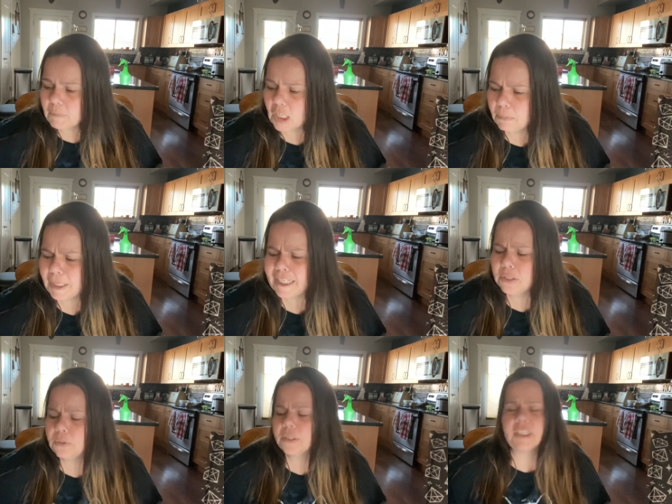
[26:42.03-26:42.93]
But I
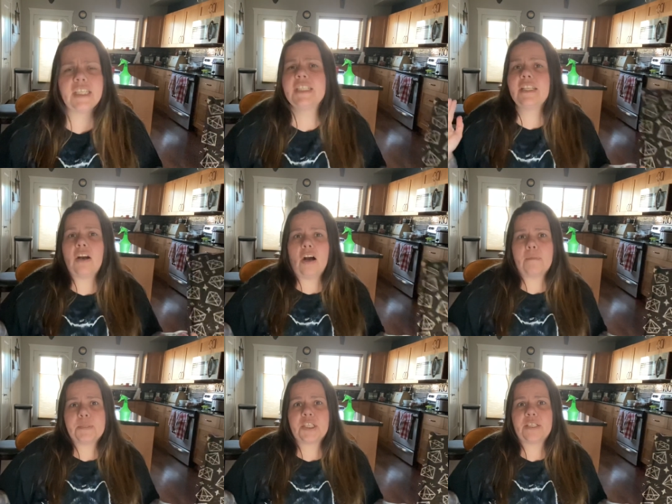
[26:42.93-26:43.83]
know there is an
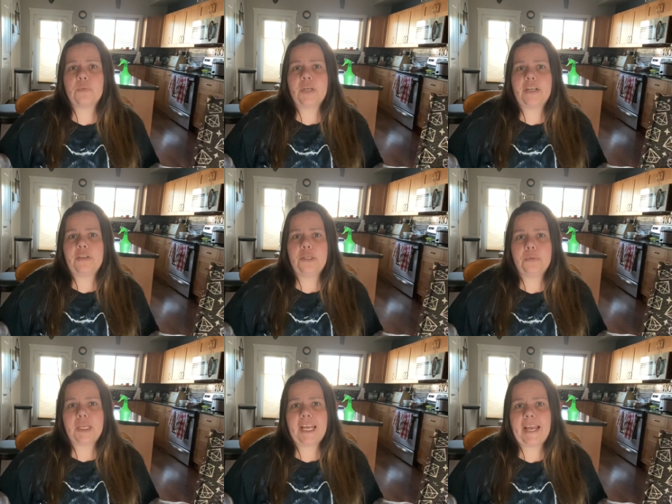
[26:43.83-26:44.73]
option where you
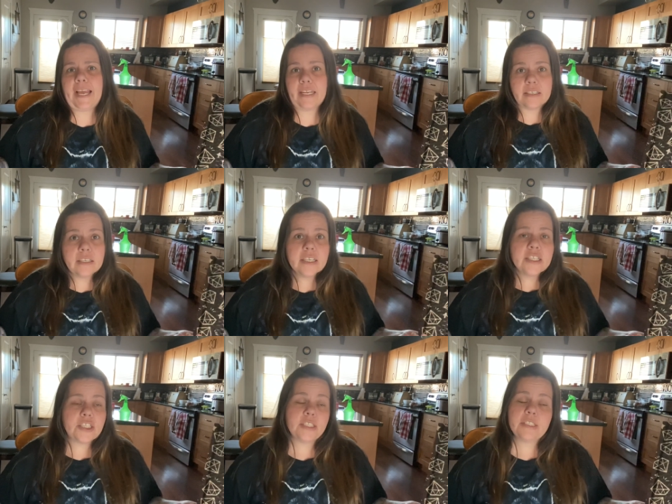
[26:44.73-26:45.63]
can
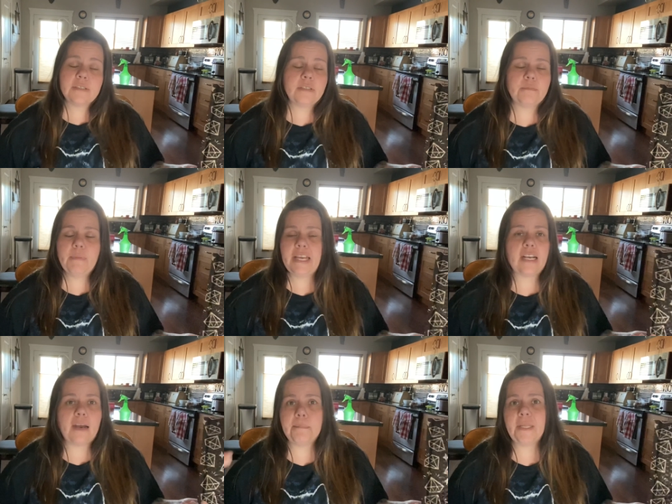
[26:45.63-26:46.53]
just make
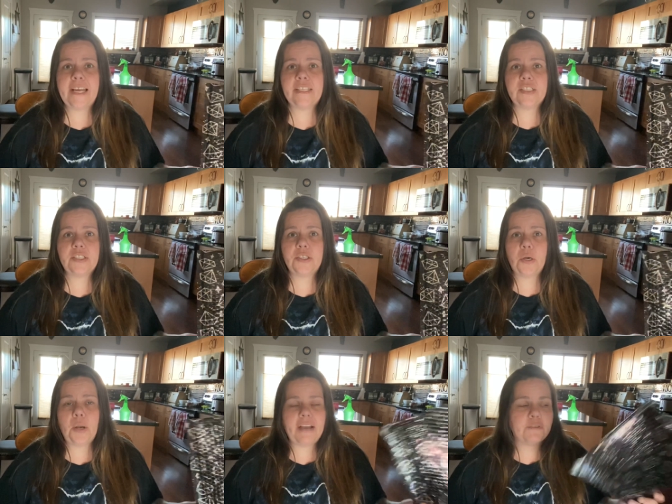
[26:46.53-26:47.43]
a pledge. You
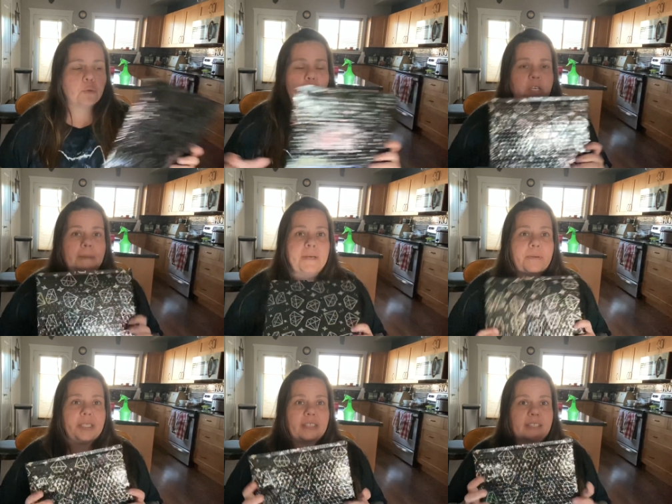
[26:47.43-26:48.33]
don't have to worry
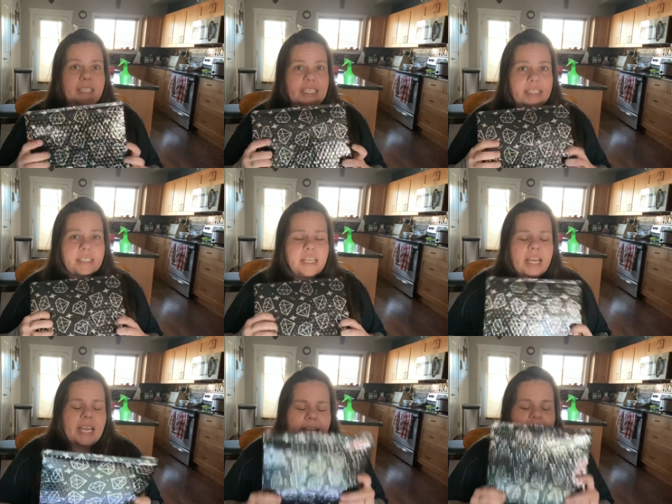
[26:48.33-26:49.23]
about this.
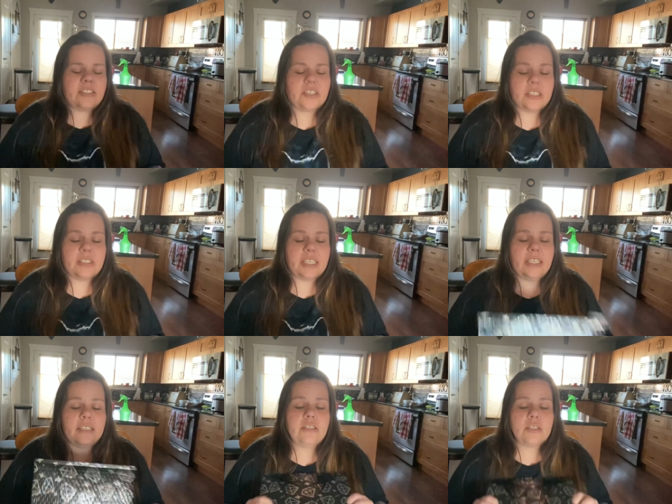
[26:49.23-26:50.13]
It's just, it
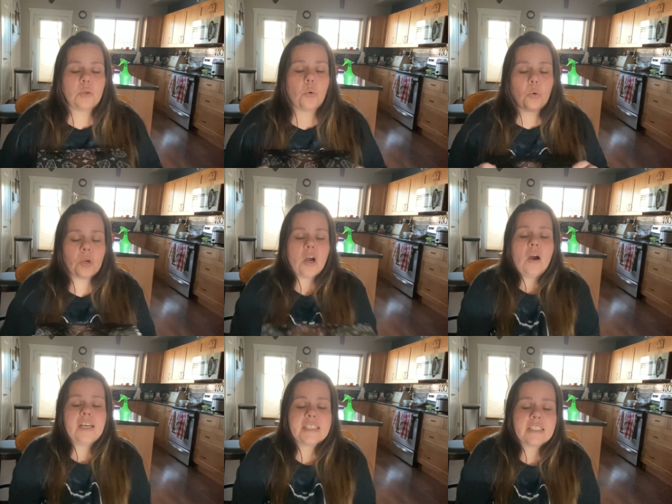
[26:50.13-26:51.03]
is so
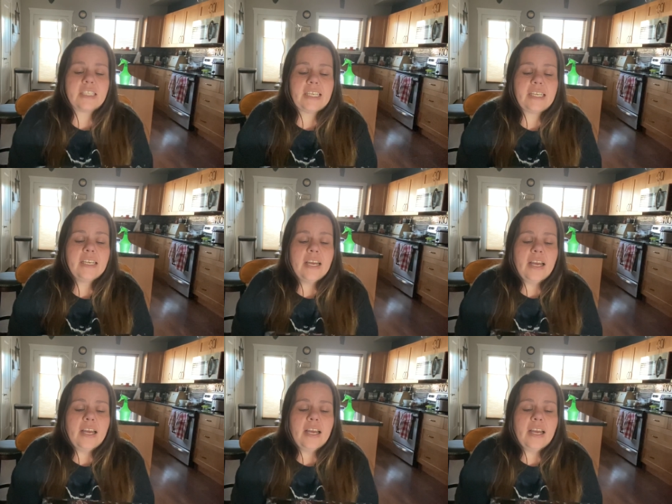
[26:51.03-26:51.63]
costly.